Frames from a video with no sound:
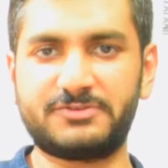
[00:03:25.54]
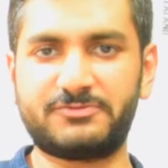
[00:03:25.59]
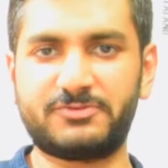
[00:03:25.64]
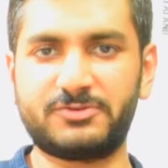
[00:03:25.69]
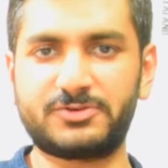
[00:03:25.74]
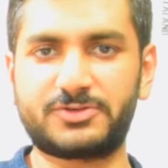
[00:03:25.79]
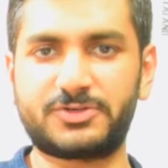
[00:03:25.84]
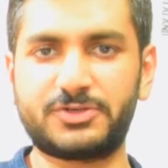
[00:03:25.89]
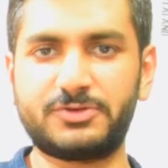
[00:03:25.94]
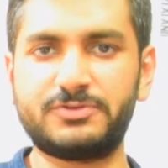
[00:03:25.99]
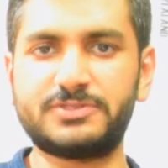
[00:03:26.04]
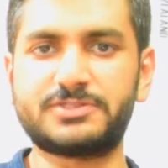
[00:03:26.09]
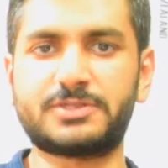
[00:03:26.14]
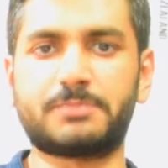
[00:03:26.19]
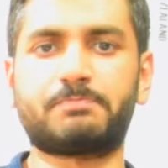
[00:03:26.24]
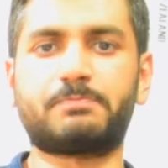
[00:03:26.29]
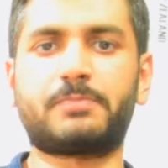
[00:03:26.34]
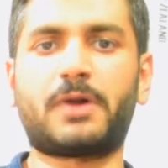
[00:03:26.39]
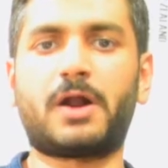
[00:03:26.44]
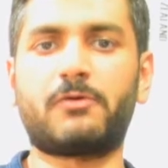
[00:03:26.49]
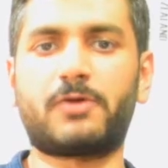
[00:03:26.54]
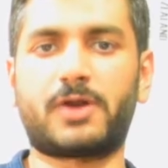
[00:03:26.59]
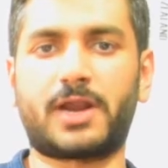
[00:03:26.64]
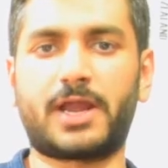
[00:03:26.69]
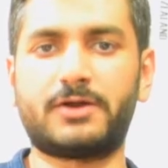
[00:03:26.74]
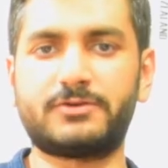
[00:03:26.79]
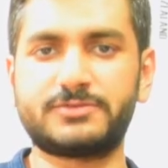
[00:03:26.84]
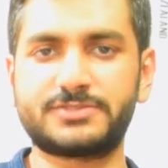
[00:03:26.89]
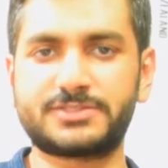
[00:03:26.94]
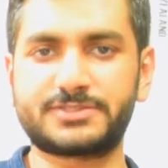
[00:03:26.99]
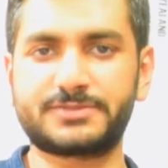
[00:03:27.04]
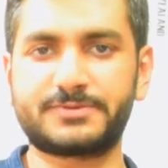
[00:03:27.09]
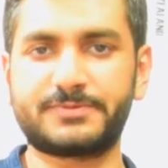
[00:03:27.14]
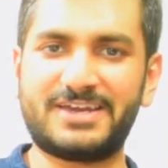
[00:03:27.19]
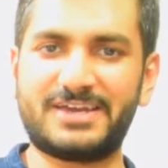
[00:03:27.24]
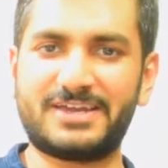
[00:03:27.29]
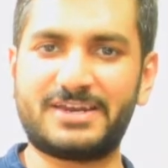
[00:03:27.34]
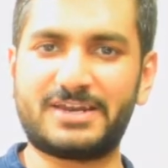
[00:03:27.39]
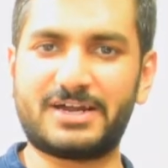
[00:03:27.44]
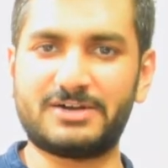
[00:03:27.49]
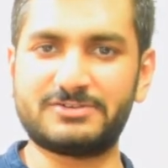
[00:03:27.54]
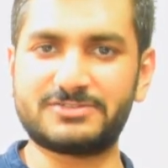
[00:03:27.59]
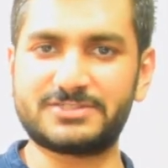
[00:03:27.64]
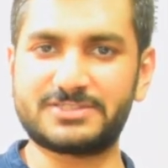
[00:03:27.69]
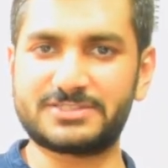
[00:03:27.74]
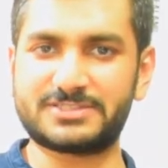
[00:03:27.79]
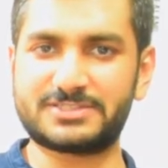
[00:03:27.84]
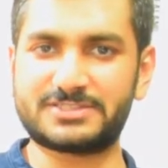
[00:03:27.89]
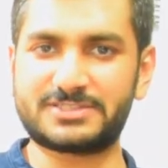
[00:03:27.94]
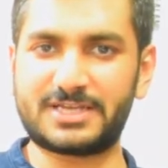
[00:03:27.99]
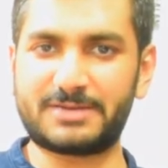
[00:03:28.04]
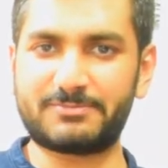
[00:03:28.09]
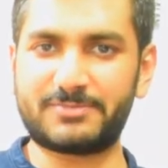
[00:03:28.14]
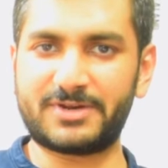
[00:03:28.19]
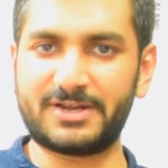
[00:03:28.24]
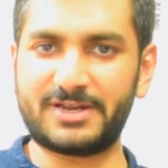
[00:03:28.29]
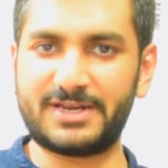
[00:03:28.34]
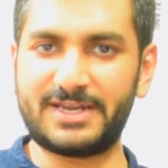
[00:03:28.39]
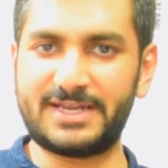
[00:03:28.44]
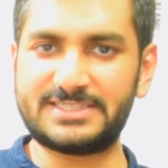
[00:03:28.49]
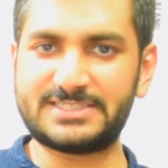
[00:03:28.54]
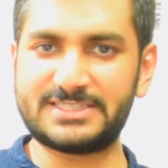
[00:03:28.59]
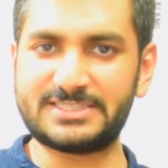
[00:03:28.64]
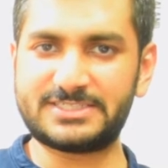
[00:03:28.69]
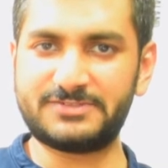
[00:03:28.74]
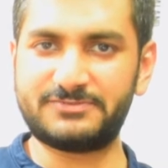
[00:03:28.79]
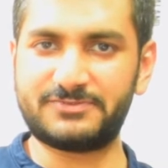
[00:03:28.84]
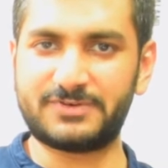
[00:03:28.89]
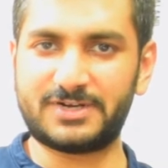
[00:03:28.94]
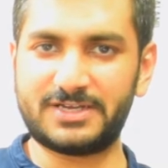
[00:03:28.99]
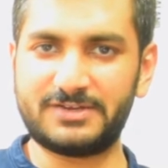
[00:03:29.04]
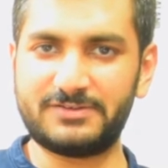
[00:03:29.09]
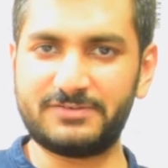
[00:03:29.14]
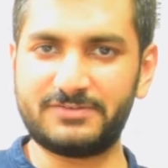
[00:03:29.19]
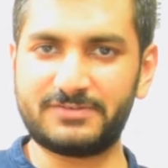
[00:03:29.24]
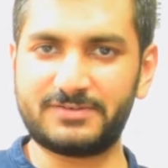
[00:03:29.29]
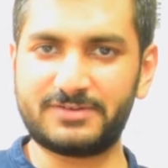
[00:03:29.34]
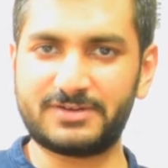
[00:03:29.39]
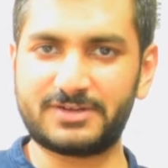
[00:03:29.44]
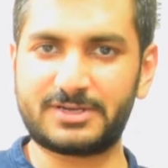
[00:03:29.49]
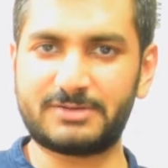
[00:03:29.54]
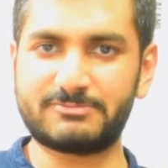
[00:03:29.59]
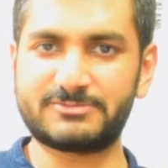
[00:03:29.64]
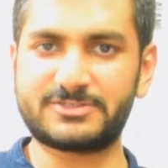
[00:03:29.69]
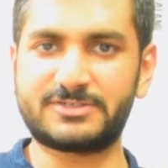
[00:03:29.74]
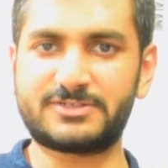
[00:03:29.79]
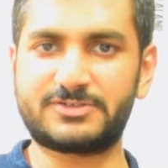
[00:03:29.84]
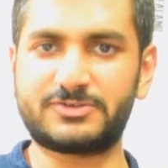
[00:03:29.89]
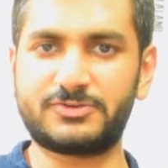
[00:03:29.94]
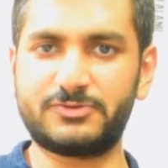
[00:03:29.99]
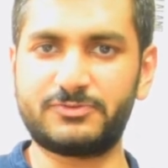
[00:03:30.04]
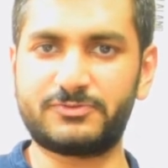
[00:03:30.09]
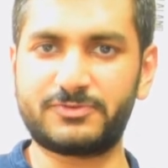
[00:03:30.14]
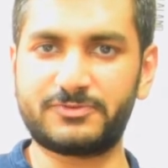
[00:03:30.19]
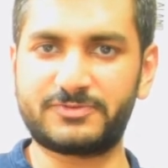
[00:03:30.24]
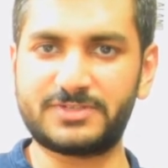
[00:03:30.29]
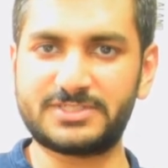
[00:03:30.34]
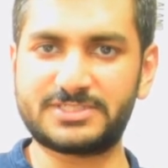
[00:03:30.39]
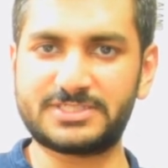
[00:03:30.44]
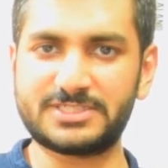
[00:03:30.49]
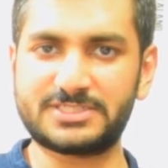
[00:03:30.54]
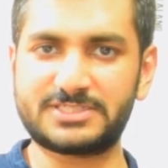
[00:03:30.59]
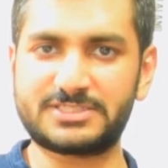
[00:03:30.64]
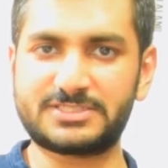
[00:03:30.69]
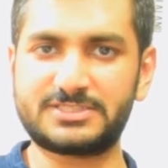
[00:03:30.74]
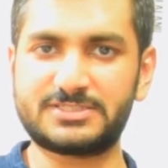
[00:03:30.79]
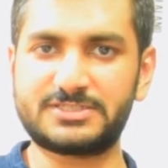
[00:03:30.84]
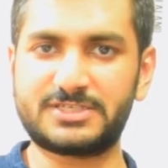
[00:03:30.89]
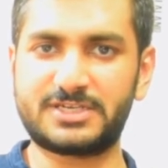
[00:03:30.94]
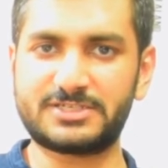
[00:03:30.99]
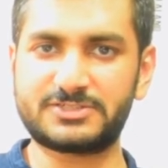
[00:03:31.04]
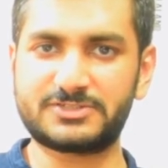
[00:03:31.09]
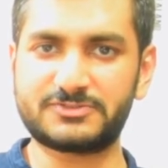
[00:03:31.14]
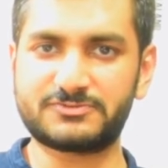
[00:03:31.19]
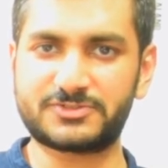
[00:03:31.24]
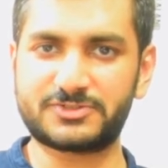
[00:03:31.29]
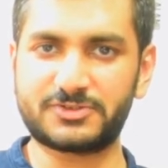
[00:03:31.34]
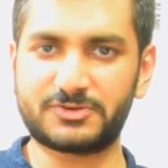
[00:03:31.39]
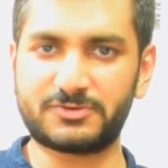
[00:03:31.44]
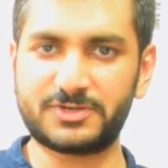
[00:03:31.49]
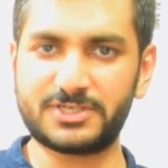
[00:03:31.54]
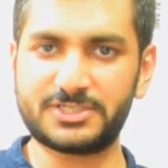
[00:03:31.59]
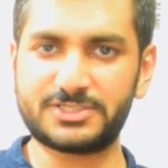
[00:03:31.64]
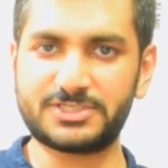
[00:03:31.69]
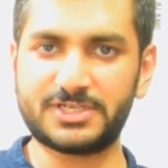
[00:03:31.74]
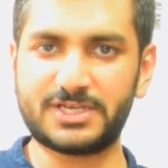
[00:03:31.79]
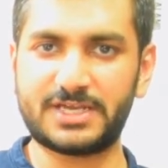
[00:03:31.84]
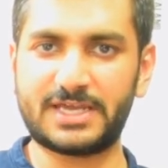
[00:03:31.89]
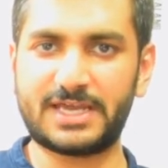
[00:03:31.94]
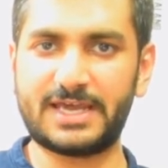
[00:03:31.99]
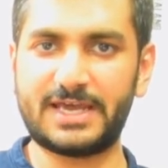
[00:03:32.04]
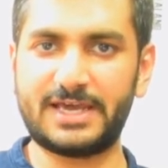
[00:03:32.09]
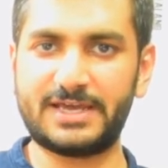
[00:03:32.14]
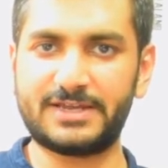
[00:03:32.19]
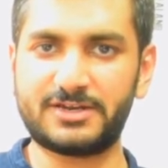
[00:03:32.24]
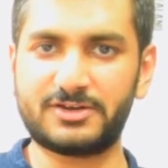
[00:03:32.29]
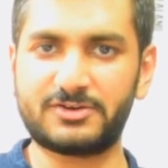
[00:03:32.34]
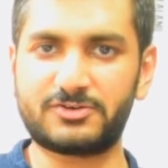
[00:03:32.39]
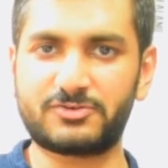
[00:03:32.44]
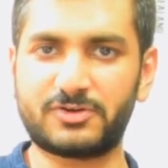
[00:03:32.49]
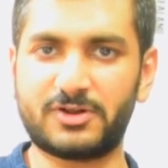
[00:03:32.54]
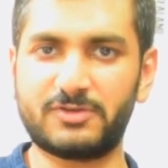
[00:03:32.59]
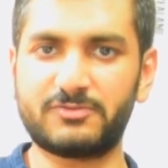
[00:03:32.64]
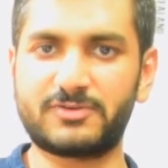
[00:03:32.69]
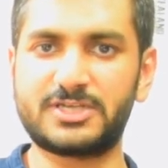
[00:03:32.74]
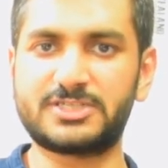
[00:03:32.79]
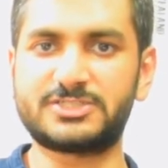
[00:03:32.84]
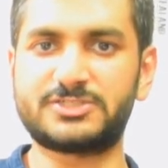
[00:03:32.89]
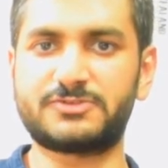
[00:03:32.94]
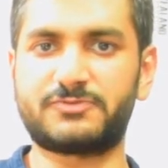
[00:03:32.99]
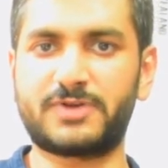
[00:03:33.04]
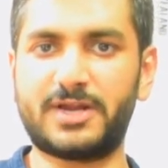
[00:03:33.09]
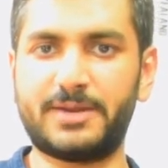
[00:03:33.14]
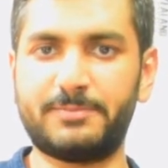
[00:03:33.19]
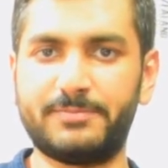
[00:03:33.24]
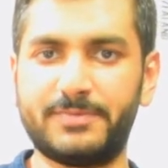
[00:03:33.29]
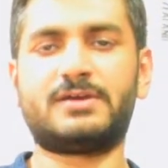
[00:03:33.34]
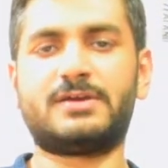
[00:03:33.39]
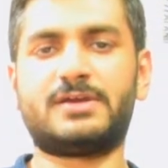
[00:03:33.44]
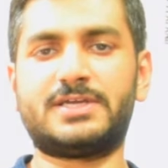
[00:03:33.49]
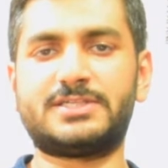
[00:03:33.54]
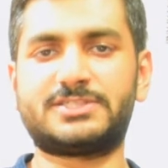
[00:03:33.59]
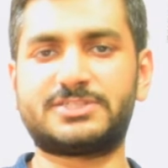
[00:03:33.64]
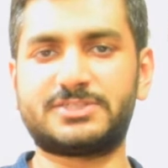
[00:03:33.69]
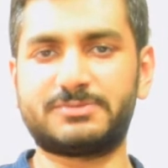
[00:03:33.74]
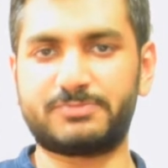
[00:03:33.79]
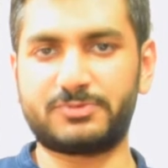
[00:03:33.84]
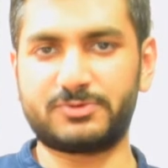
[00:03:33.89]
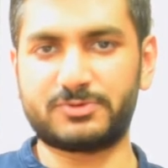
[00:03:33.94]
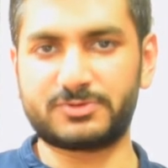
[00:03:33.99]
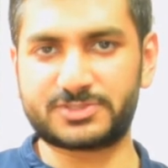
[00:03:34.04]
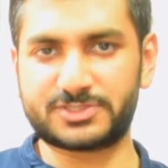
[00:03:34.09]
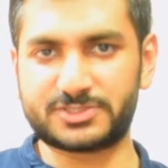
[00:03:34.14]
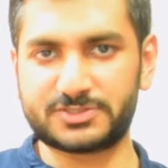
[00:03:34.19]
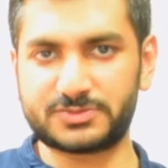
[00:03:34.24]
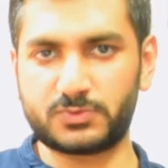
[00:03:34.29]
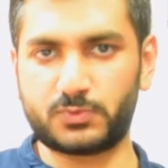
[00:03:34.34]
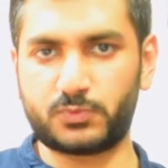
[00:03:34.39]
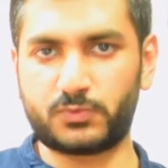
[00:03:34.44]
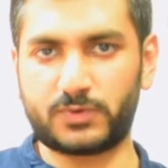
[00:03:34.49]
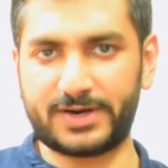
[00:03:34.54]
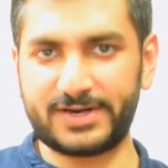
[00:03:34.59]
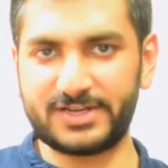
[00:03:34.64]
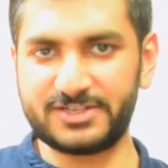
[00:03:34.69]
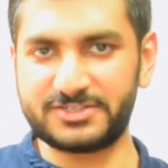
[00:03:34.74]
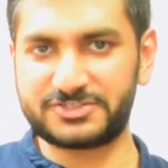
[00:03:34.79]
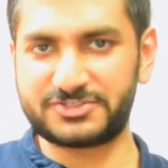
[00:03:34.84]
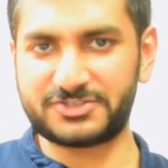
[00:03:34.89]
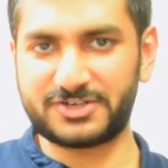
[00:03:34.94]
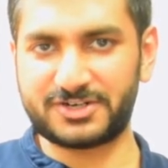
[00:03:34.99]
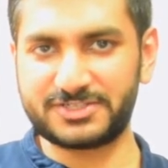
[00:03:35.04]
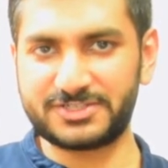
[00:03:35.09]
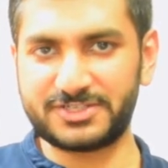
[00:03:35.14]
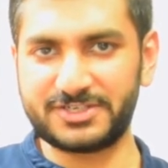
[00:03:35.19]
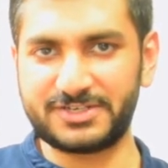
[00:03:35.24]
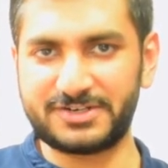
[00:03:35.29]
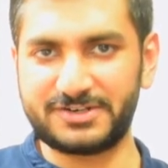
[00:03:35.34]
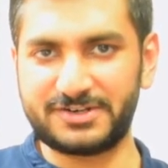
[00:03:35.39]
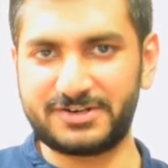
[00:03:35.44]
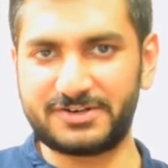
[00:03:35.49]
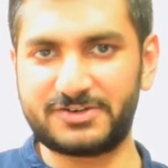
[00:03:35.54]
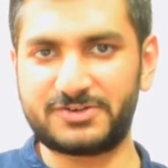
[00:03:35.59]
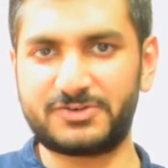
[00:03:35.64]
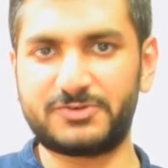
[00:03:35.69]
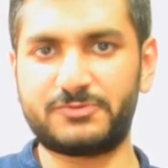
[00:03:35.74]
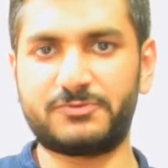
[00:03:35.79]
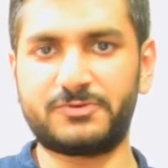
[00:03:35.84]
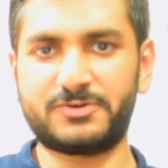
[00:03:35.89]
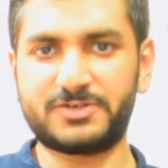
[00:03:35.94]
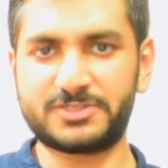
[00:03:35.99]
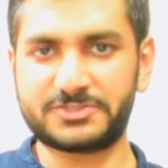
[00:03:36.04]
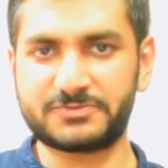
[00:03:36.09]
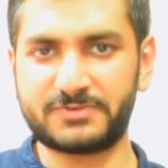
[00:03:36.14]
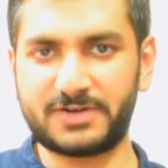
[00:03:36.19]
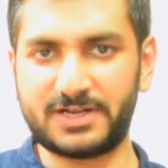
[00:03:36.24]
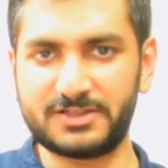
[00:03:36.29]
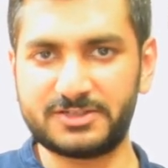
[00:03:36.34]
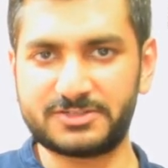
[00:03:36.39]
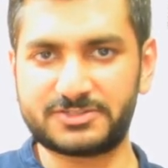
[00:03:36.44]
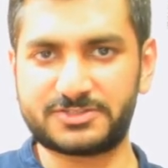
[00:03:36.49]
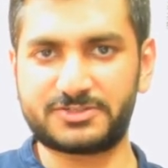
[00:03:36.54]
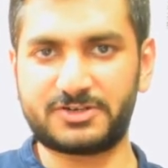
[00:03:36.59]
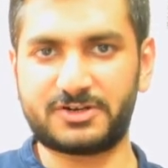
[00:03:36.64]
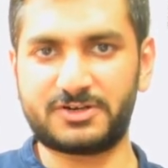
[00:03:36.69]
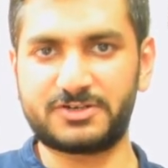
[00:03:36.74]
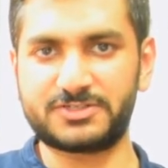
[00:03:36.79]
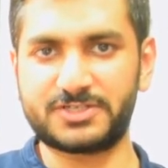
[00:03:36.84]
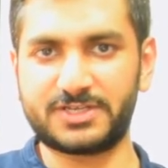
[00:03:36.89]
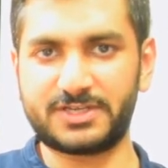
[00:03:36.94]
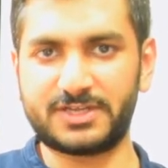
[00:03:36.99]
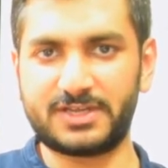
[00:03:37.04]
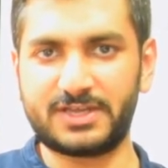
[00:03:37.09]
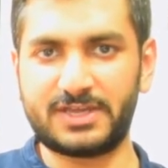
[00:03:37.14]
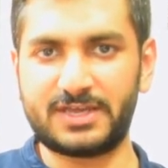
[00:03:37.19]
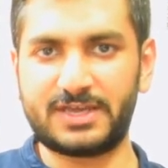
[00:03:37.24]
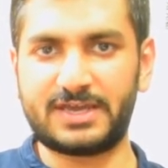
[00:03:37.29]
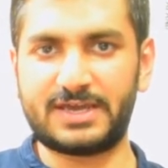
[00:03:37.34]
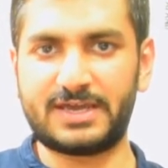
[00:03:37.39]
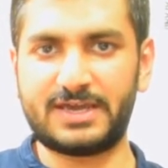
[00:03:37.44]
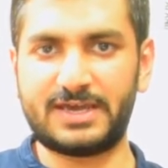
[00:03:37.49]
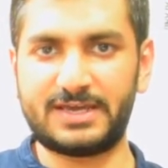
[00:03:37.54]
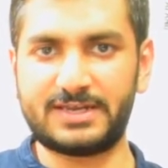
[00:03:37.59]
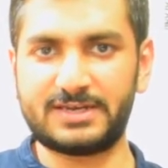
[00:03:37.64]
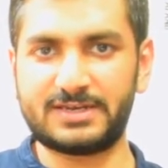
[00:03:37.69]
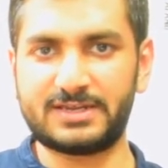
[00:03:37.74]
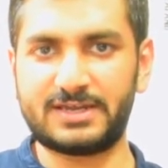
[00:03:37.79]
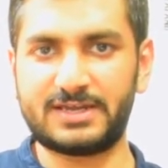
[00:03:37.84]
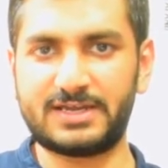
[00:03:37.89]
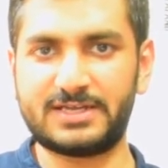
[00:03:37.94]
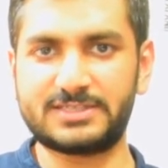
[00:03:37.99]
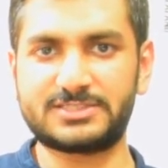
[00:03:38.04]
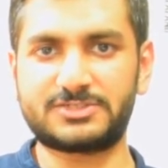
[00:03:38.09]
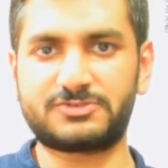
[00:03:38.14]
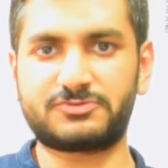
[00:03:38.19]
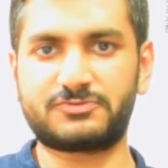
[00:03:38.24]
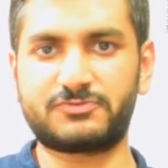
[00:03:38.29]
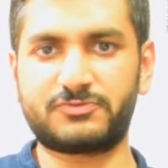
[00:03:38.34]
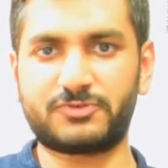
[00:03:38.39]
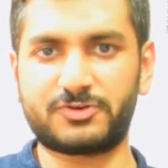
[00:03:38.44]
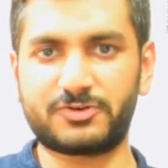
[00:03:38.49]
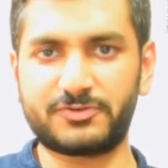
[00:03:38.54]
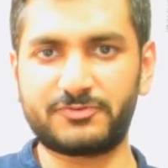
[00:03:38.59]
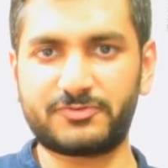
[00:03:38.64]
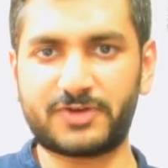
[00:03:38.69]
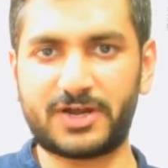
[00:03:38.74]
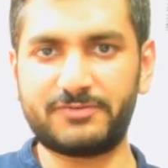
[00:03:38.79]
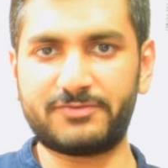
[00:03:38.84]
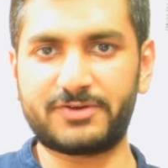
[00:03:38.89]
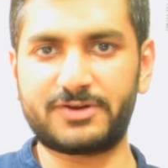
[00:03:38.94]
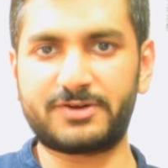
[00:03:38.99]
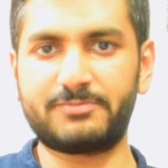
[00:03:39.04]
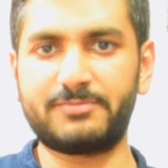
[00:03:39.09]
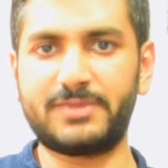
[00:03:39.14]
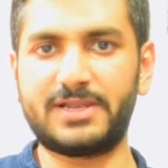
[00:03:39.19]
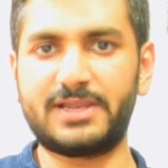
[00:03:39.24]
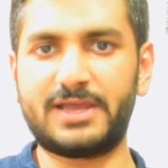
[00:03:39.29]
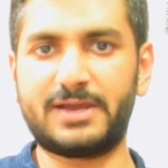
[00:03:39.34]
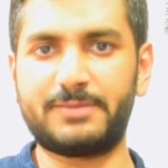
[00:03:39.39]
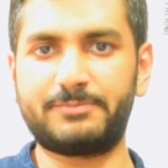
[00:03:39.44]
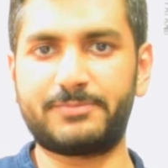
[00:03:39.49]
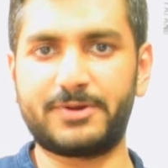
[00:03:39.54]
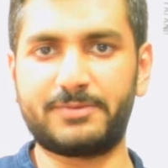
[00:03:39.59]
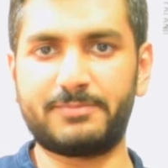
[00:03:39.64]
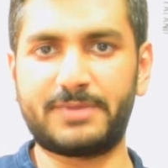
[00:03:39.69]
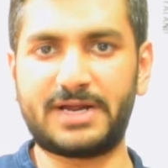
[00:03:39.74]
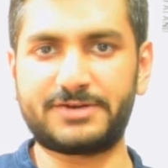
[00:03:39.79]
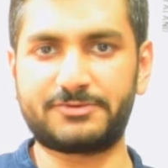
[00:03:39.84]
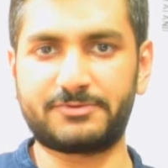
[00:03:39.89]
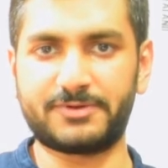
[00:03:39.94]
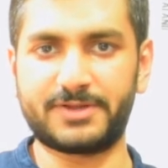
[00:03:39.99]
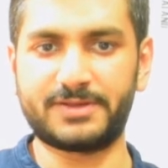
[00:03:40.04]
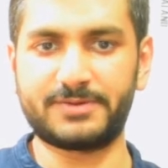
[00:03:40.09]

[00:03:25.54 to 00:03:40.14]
Fold 2 is a powerhouse. It houses Snapdragon 865, comes at 256 gigs of storage and 12 gigs of RAM. It supports wireless charging, reverse wireless charging, and has a 4500 mAh battery.